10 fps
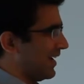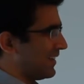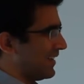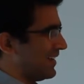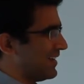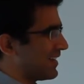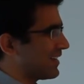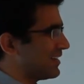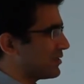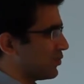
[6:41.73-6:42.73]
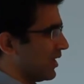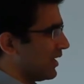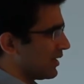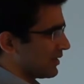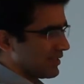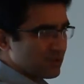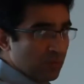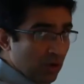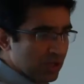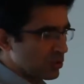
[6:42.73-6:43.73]
and the internal square, the
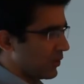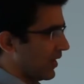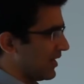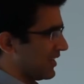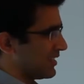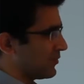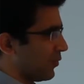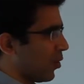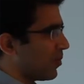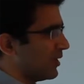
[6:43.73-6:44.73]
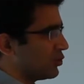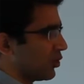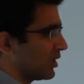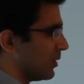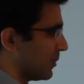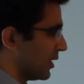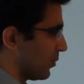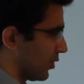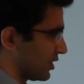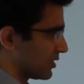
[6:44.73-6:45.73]
smaller square, is formed by joining the
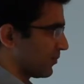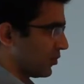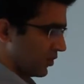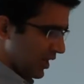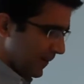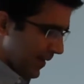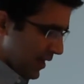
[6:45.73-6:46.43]
midpoints. Okay,